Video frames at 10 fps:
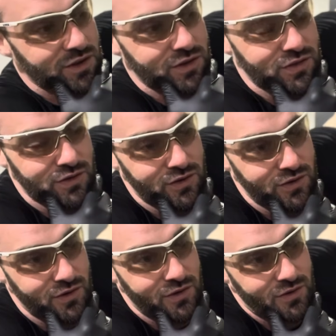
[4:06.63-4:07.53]

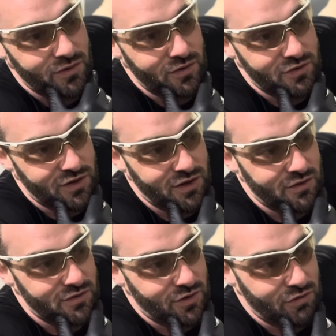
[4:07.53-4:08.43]
the
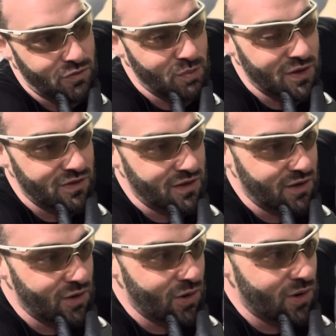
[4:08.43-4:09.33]
shade of the paint that I
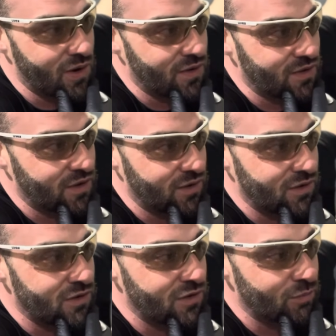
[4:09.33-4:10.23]
got, and then
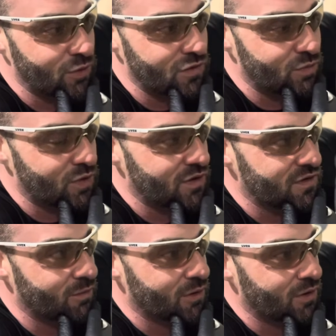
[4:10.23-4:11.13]
the boot's pretty
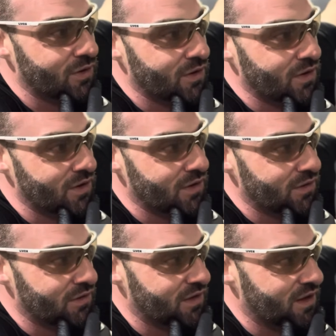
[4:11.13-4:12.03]
similar,
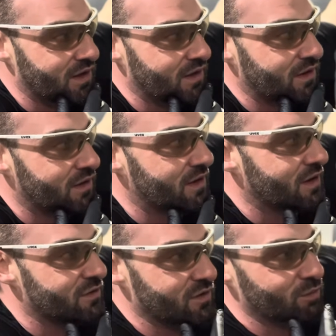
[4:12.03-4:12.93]
then
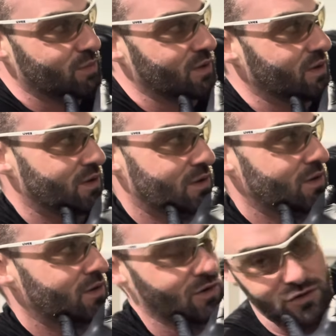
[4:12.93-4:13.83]
that should be
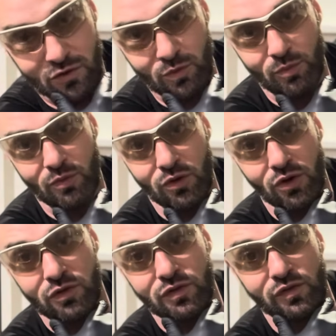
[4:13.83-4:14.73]
not too
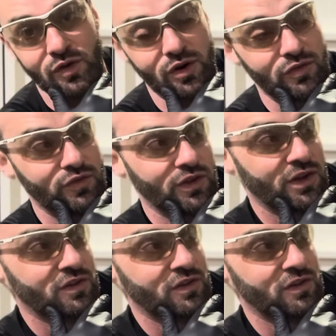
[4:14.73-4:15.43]
far off for this,